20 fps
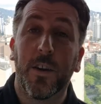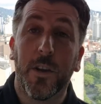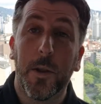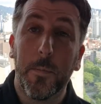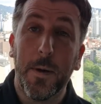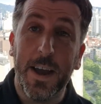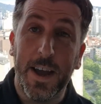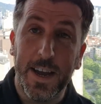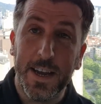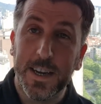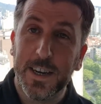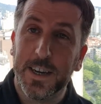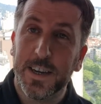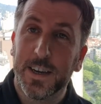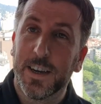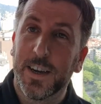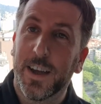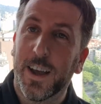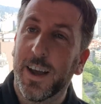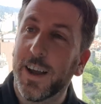on the back
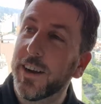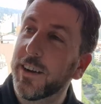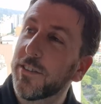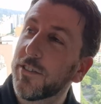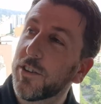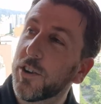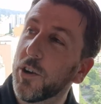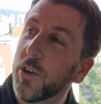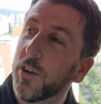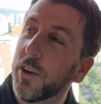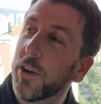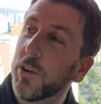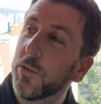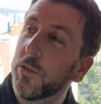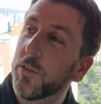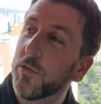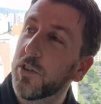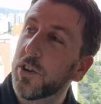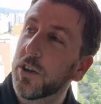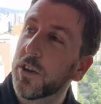it's got loads
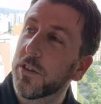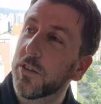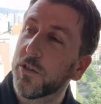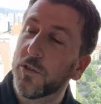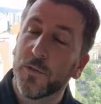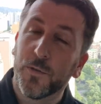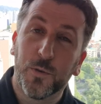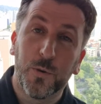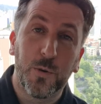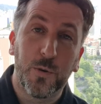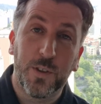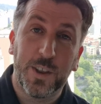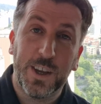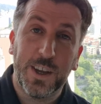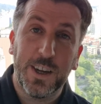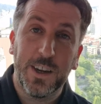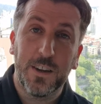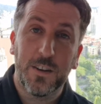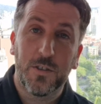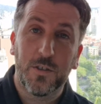of chance for
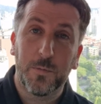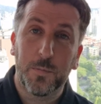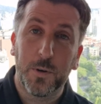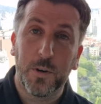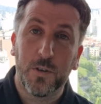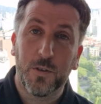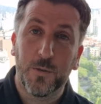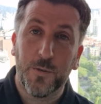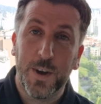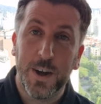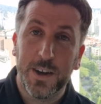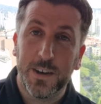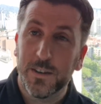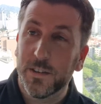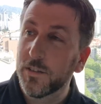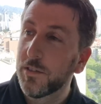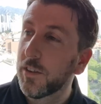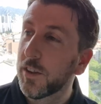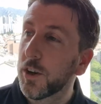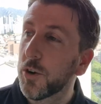the Spurs
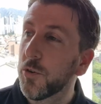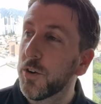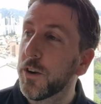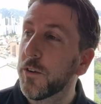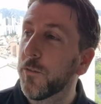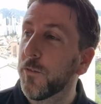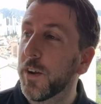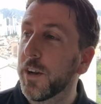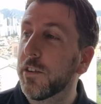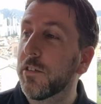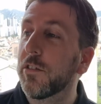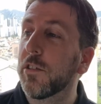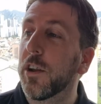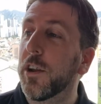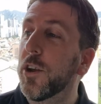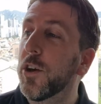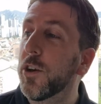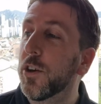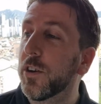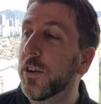fans, the Korean fans, to
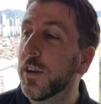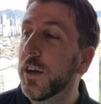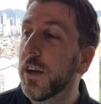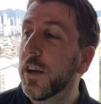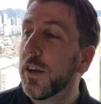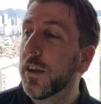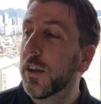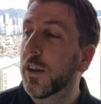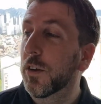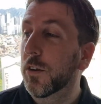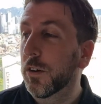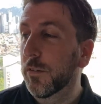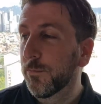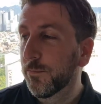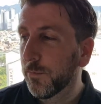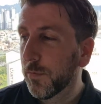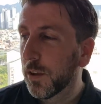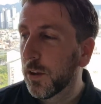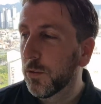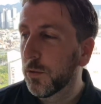learn. You know,
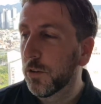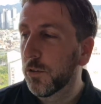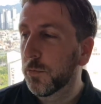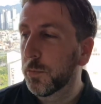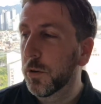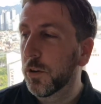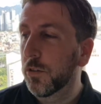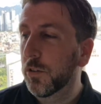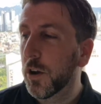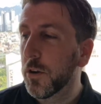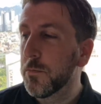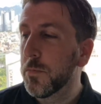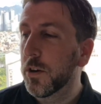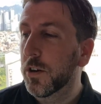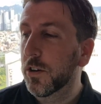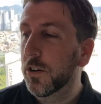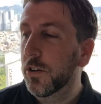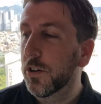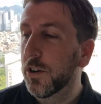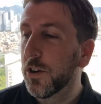when Spurs go
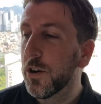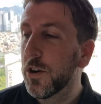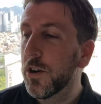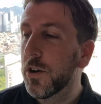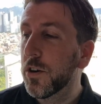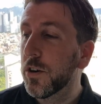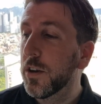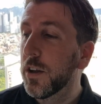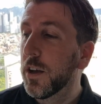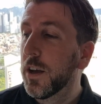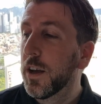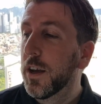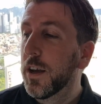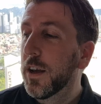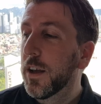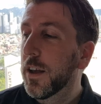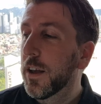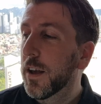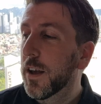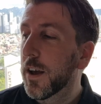marching on,
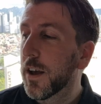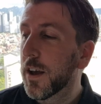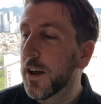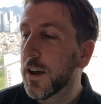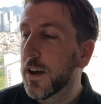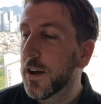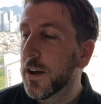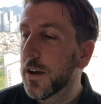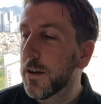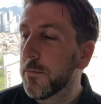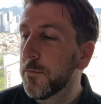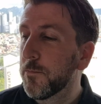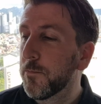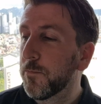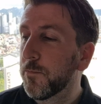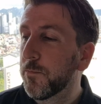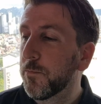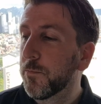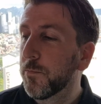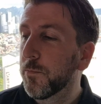
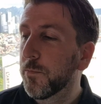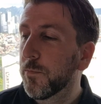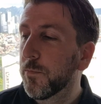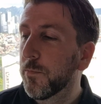um,